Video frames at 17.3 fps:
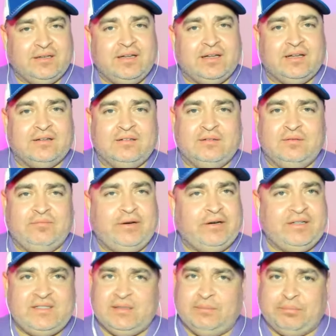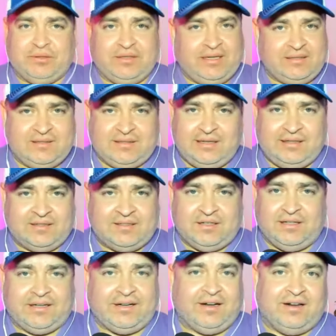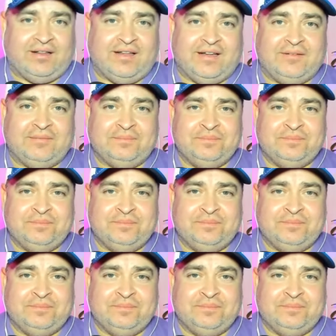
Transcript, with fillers: Yeah, very simple. That's uh, that's all I got on that.